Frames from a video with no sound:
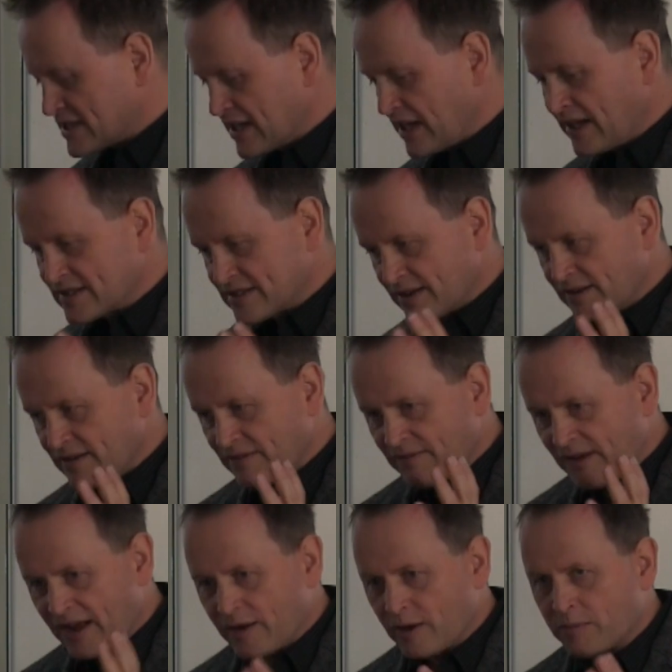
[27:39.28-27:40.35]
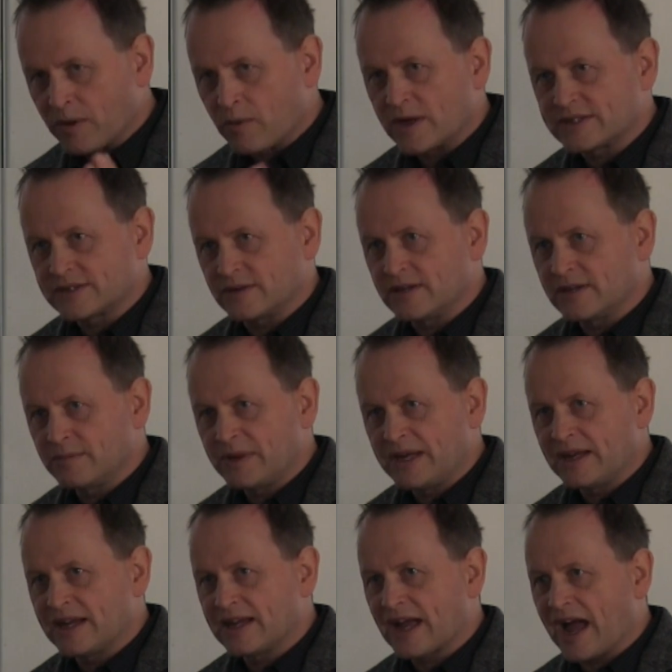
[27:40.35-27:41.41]
it still is a valuable question. I
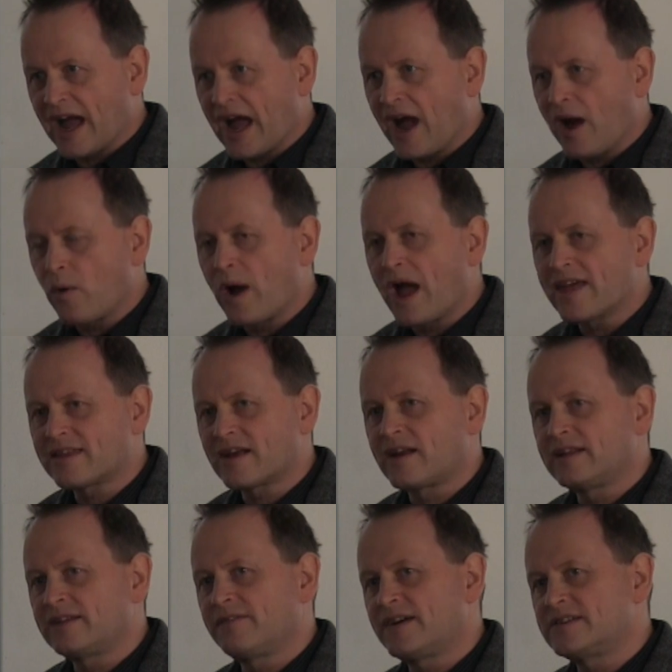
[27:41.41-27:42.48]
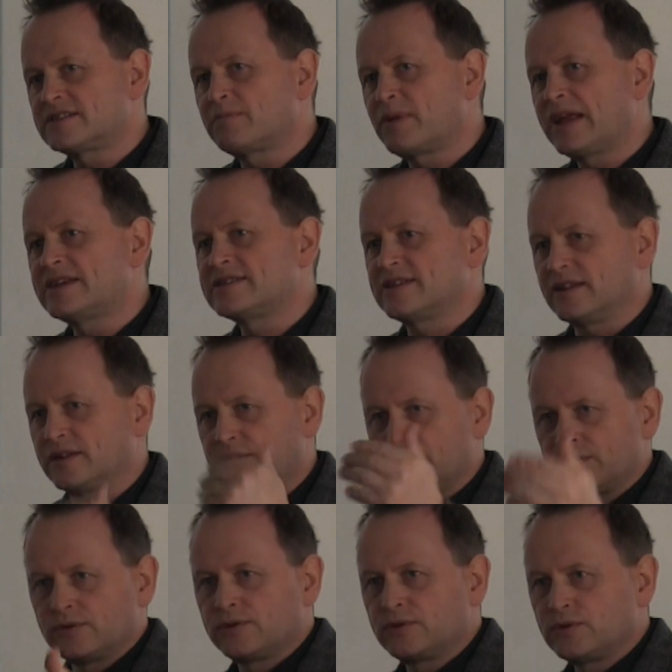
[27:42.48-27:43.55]
mean, how ethically defensible is it
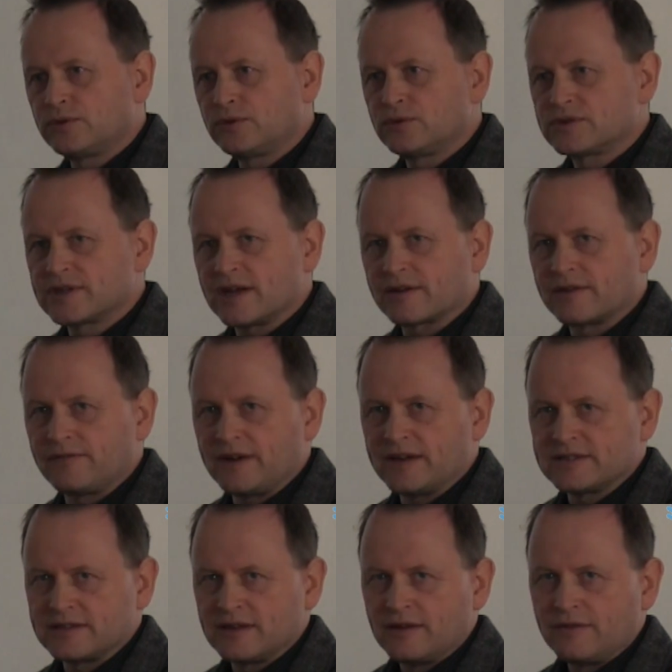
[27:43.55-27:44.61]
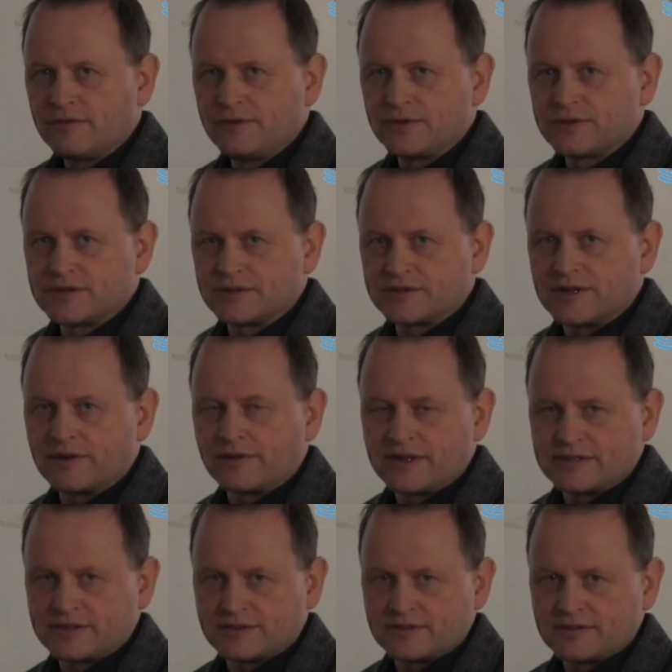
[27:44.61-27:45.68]
to sacrifice future
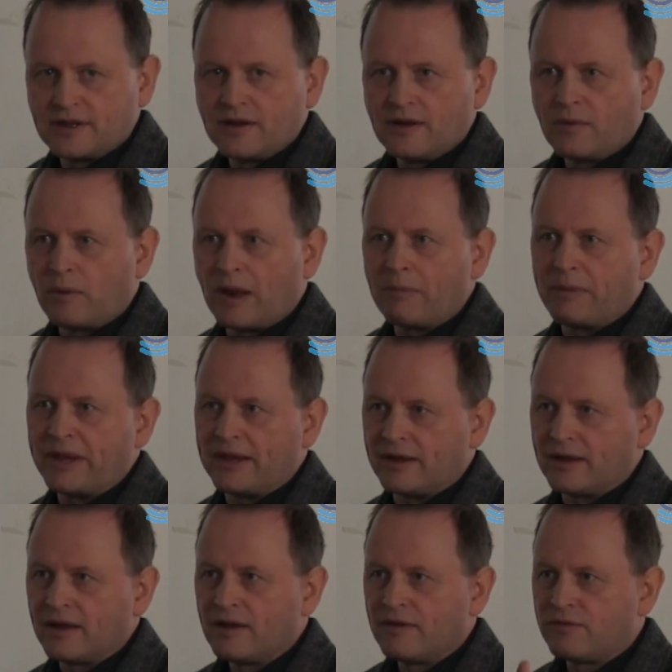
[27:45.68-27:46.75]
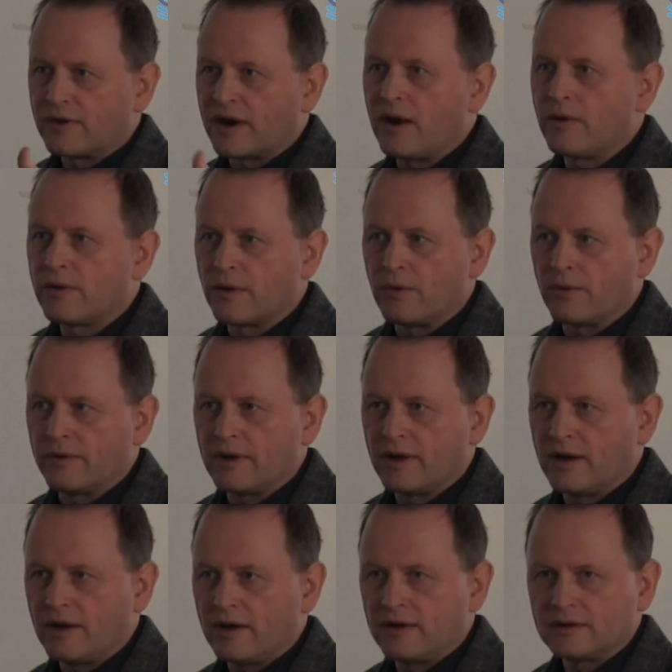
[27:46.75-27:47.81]
generations' well-being for our own
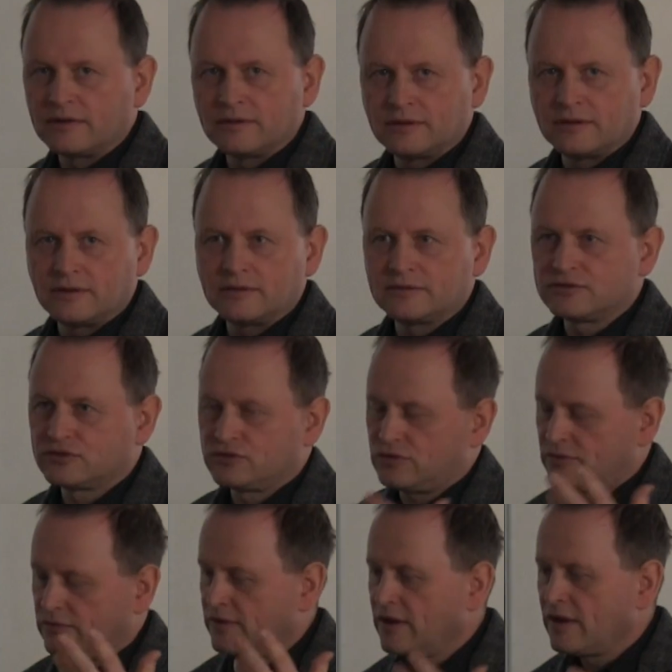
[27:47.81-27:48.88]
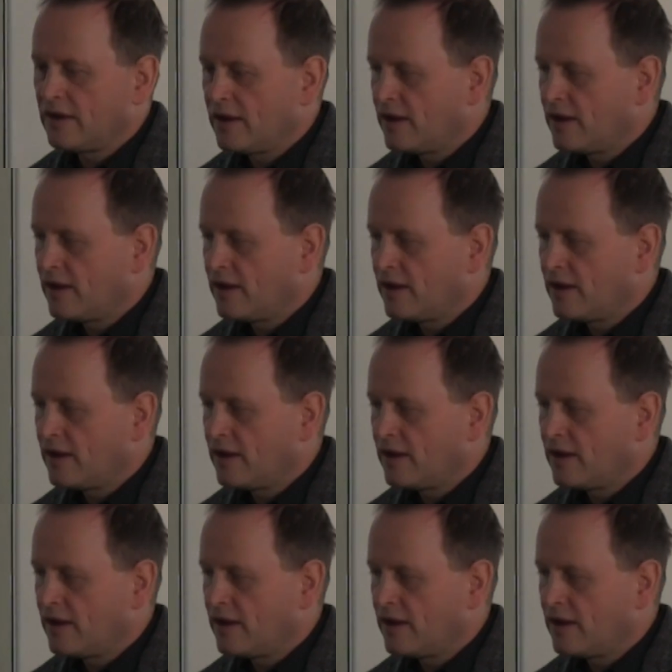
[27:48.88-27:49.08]
sort of